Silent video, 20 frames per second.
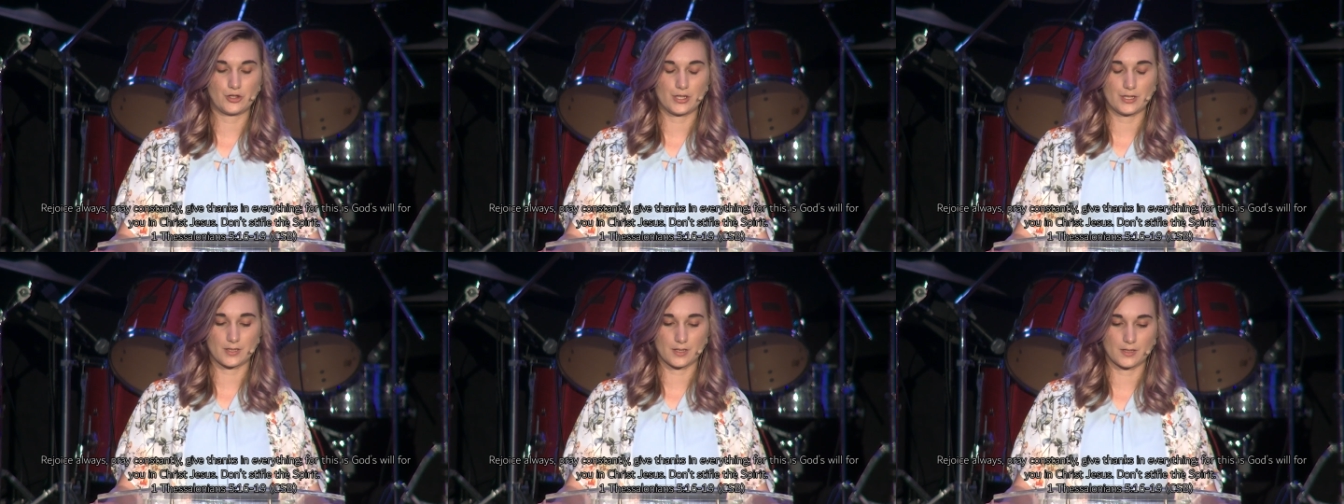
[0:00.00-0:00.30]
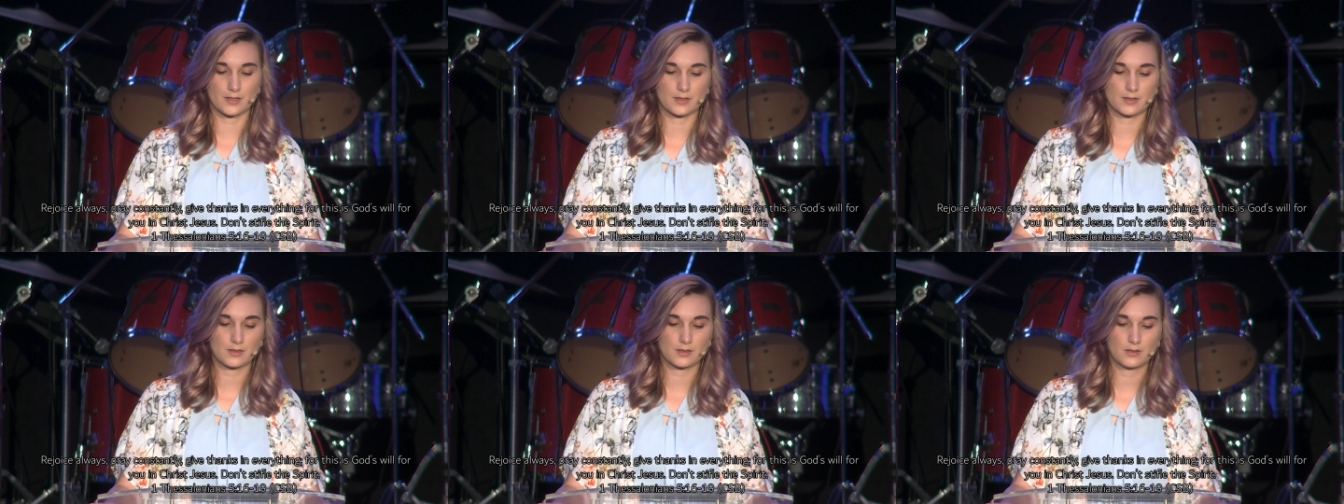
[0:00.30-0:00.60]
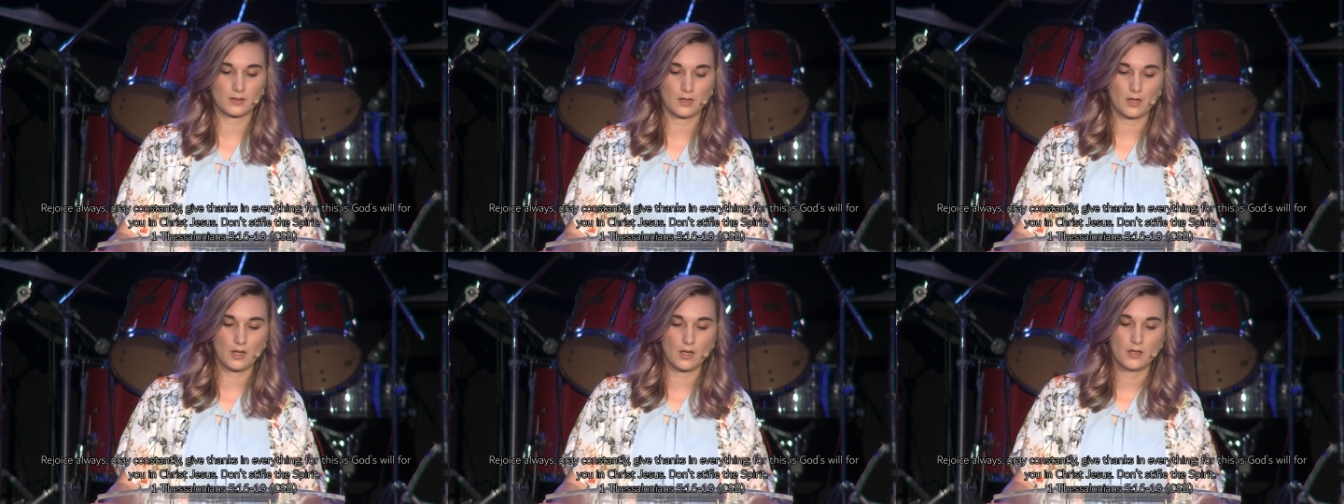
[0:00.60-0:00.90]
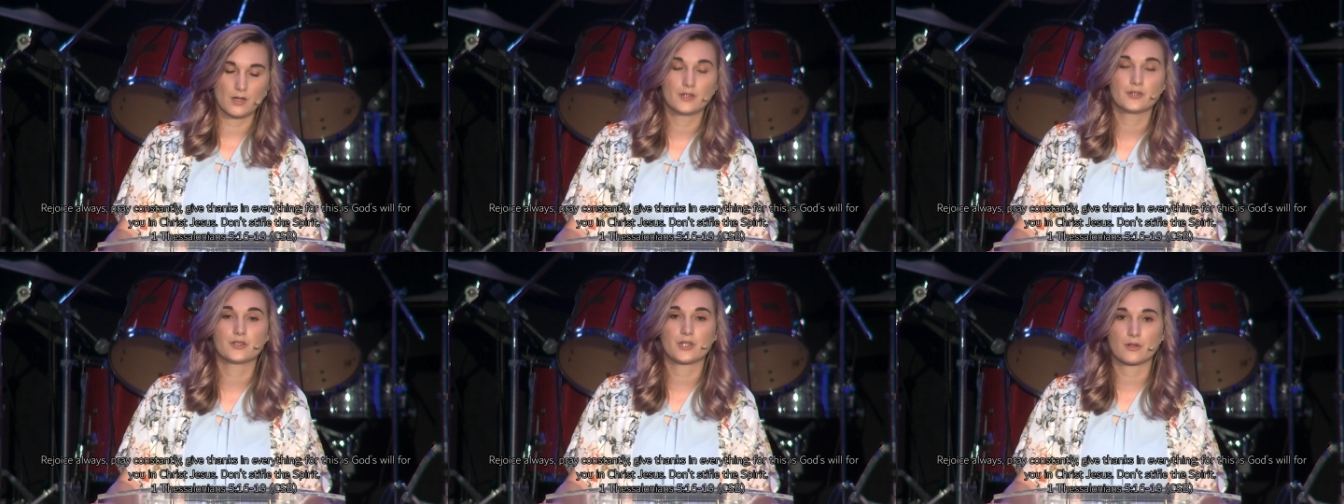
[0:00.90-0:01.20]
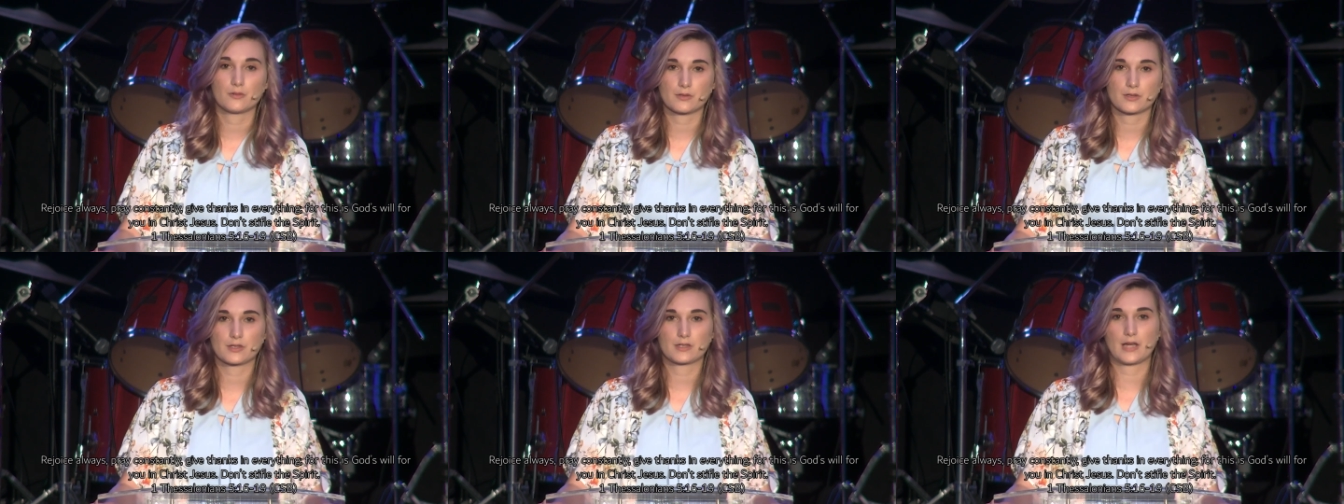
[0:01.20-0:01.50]
Jesus.
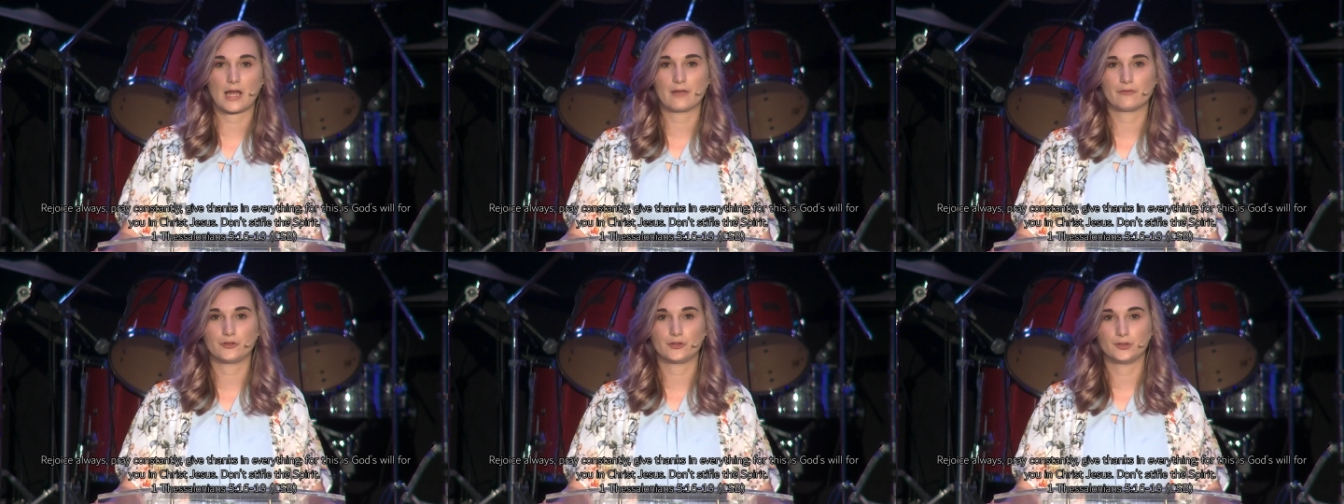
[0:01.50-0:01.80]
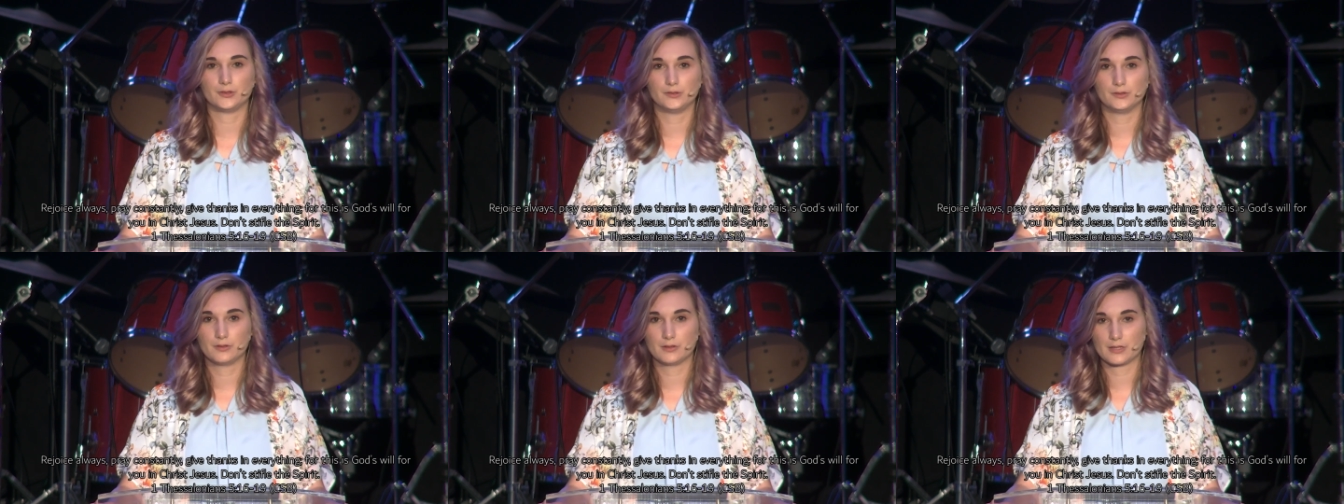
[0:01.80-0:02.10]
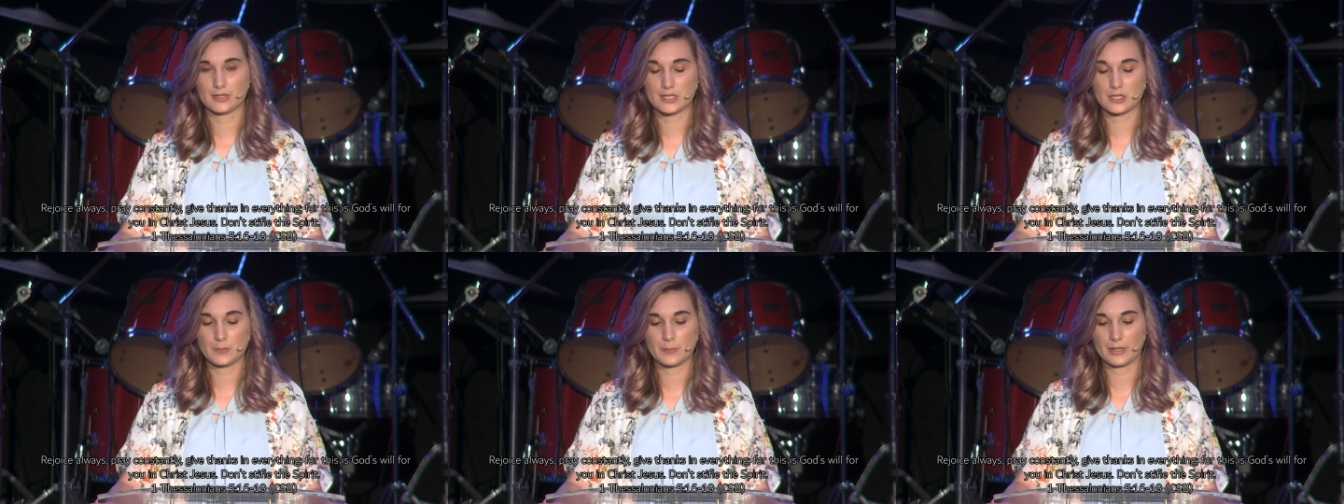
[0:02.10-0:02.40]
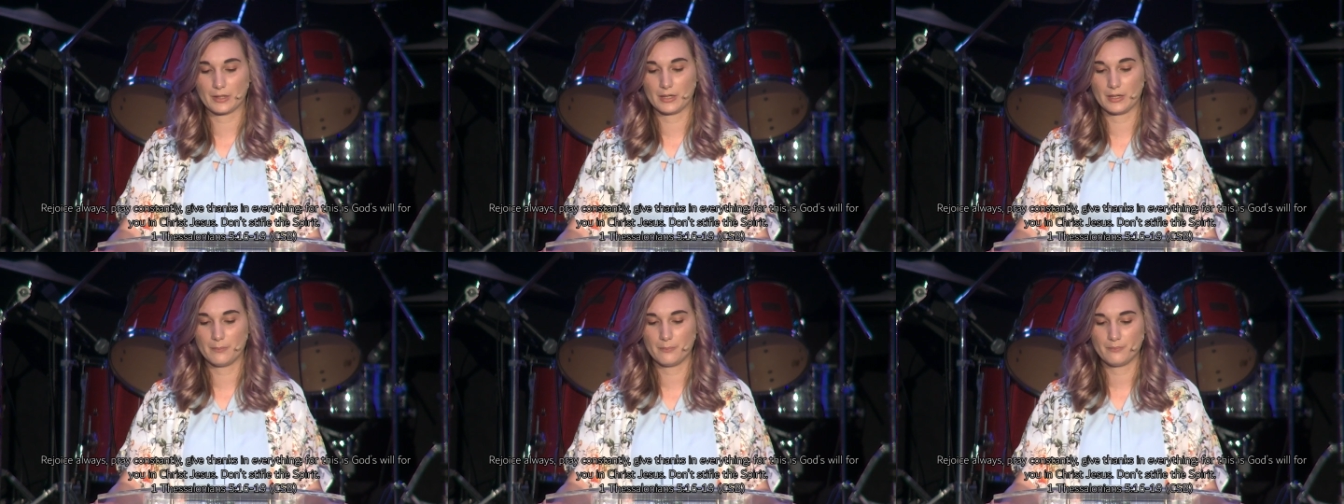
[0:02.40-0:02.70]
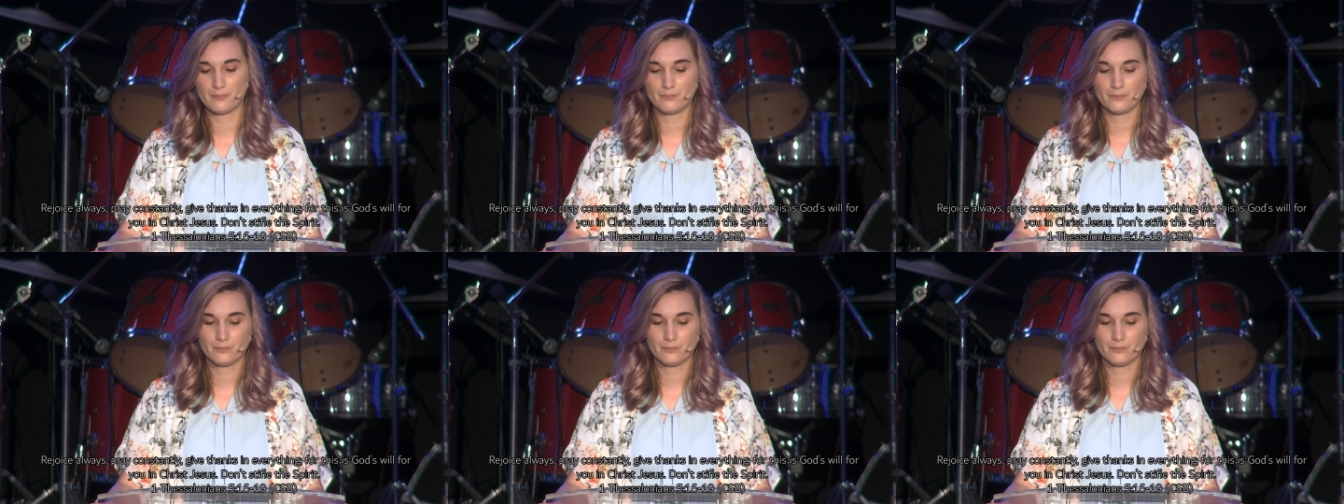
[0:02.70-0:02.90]
Don't stifle the Spirit.